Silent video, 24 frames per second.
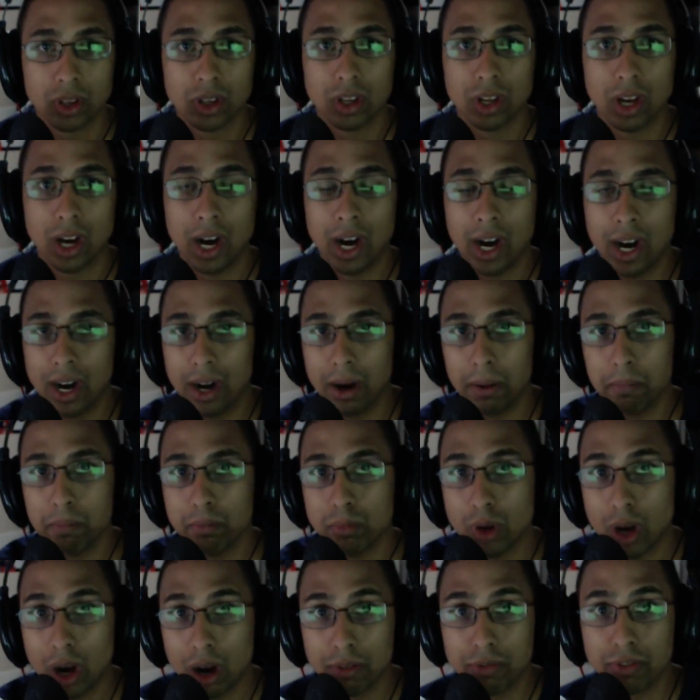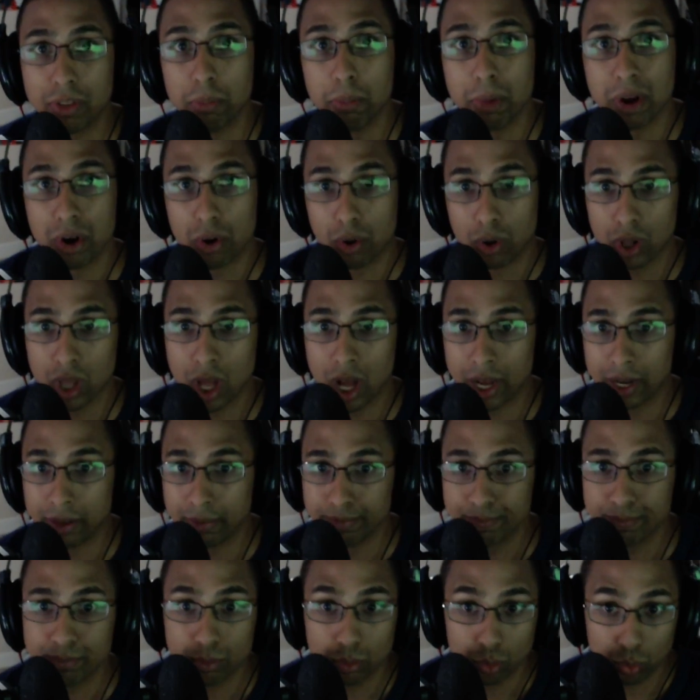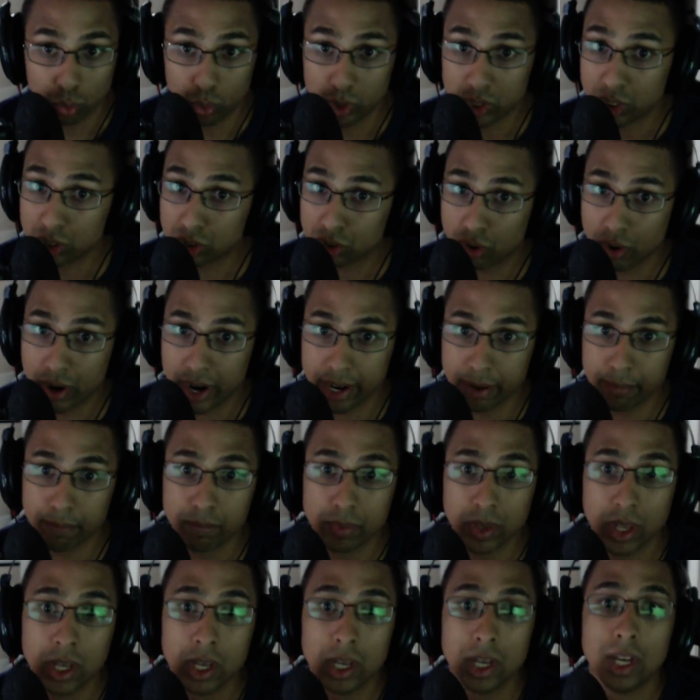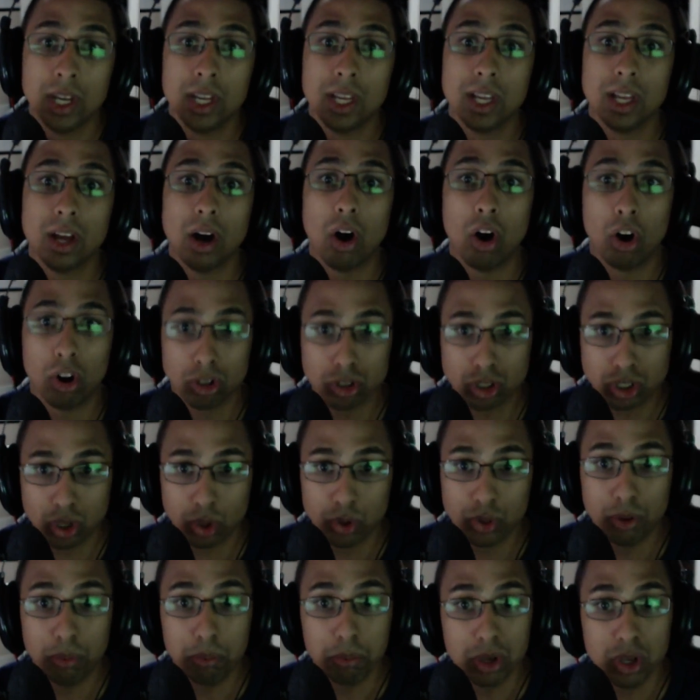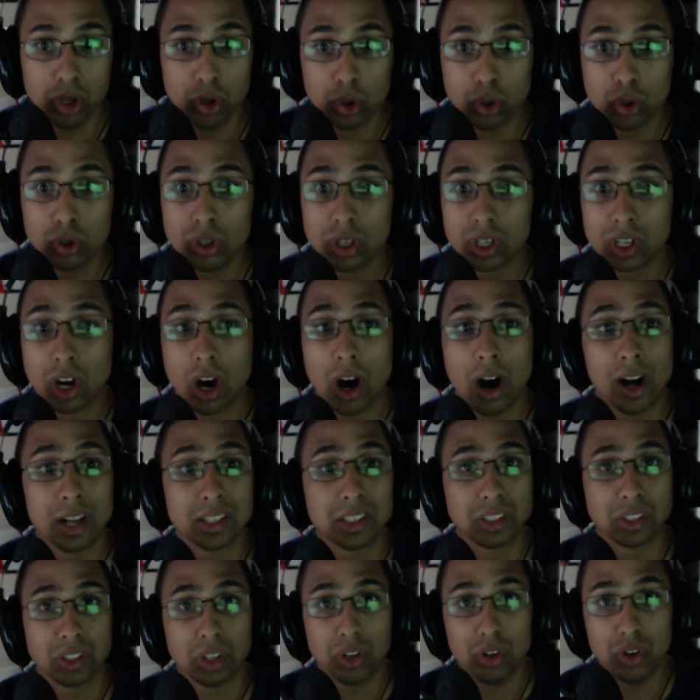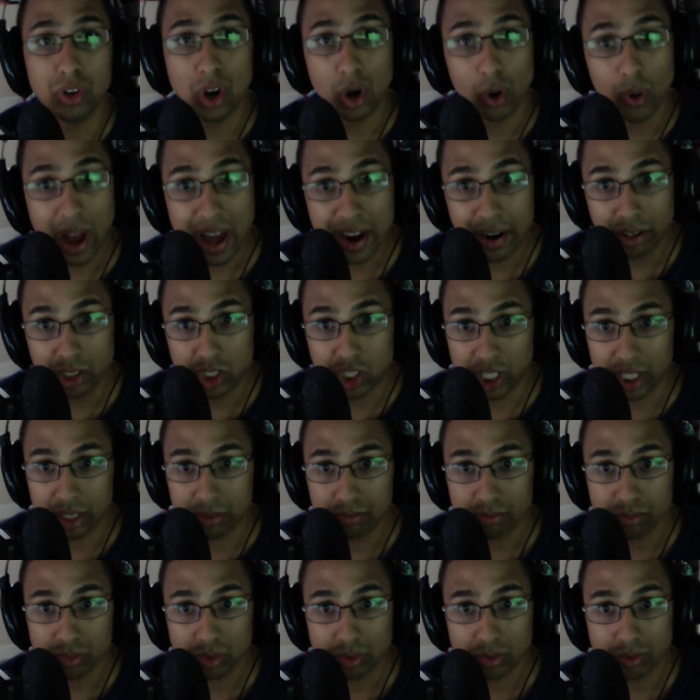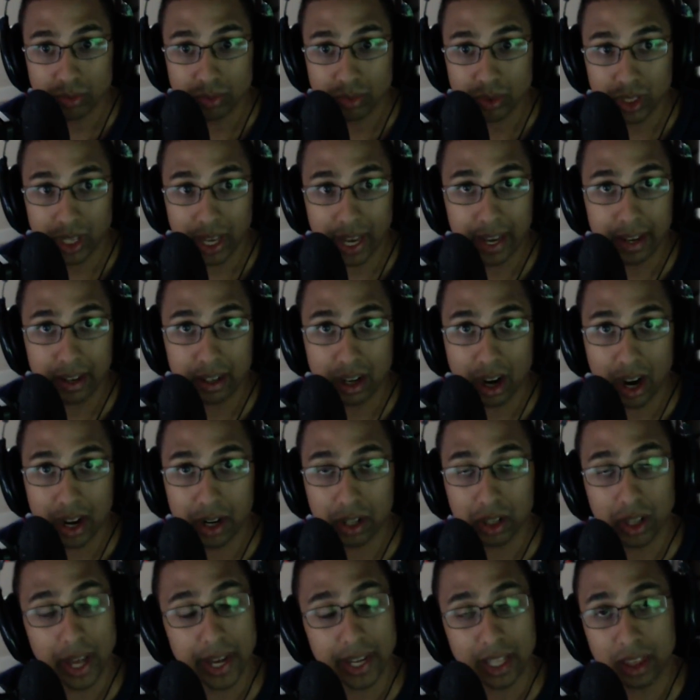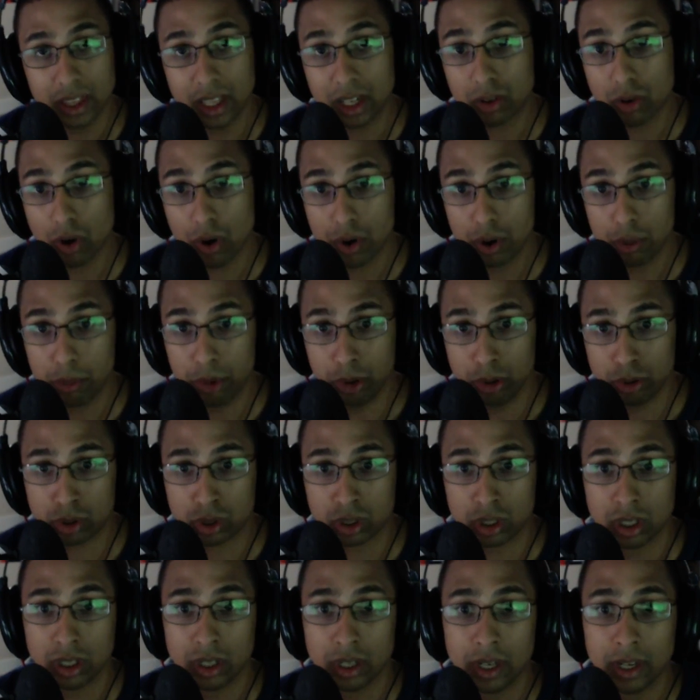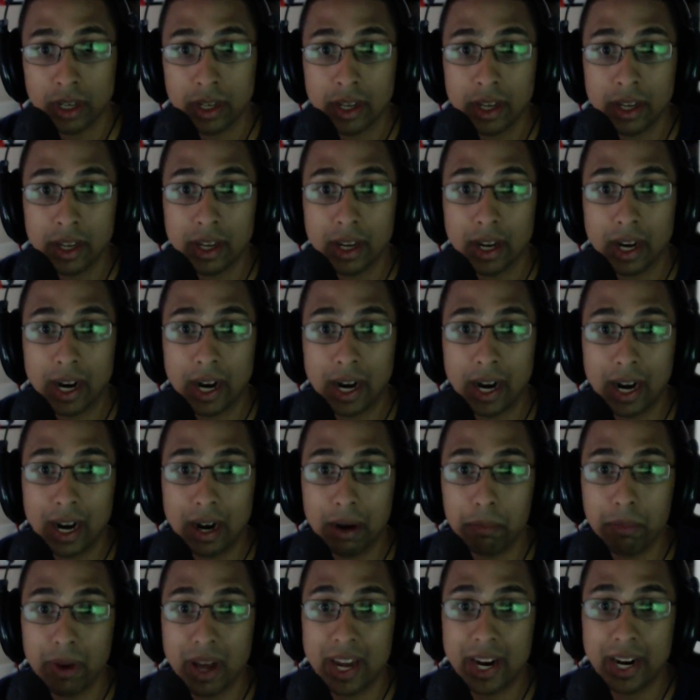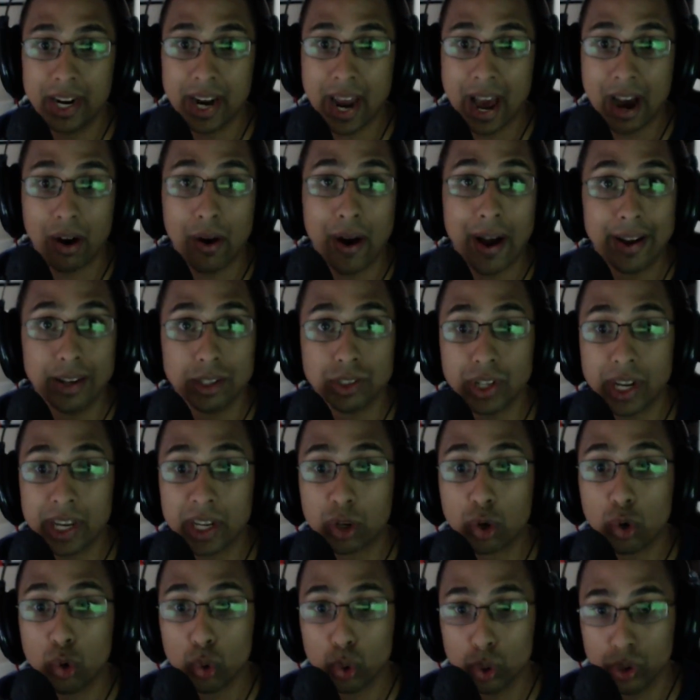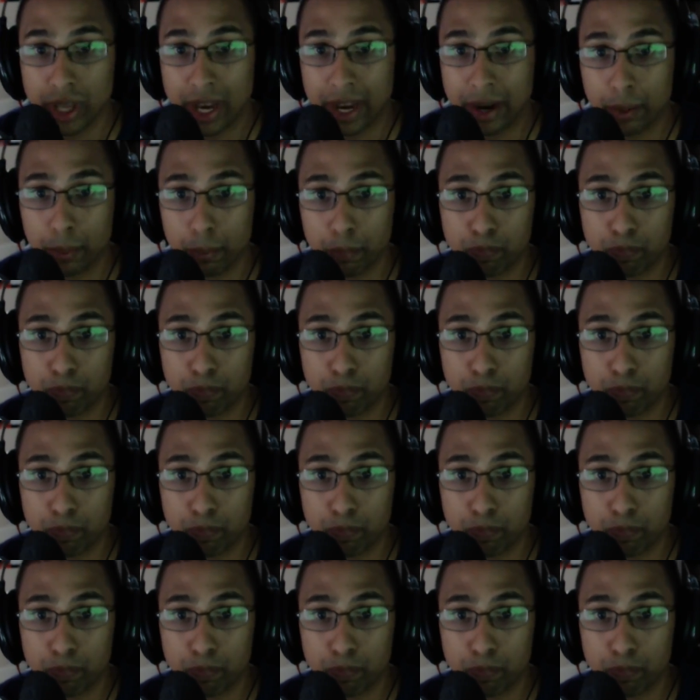of the mineral line, which is great. Also, the mule costs no energy, okay? Kind of like the Chrono Boost. And it now has a cooldown.